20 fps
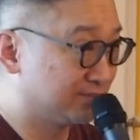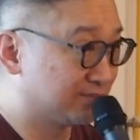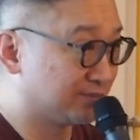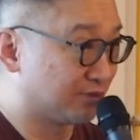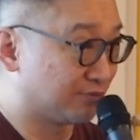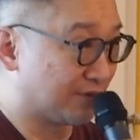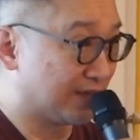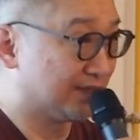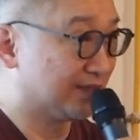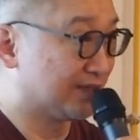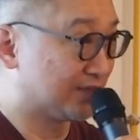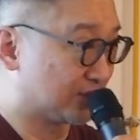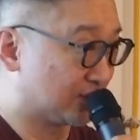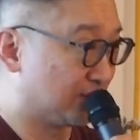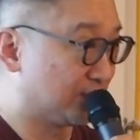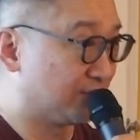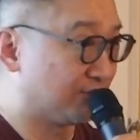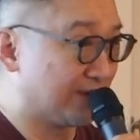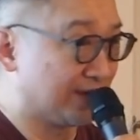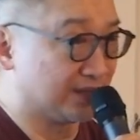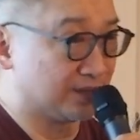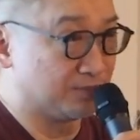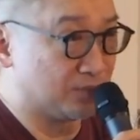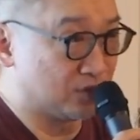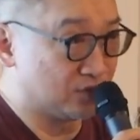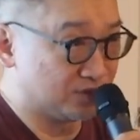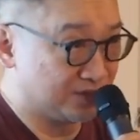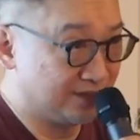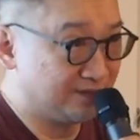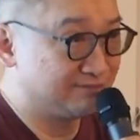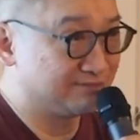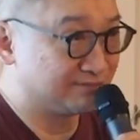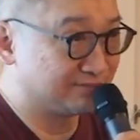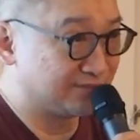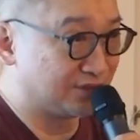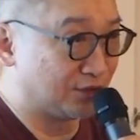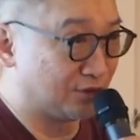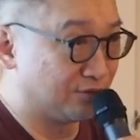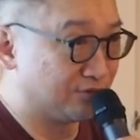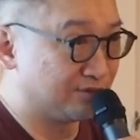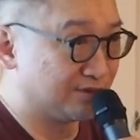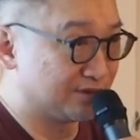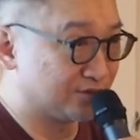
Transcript: the one that's going to write the music, you know.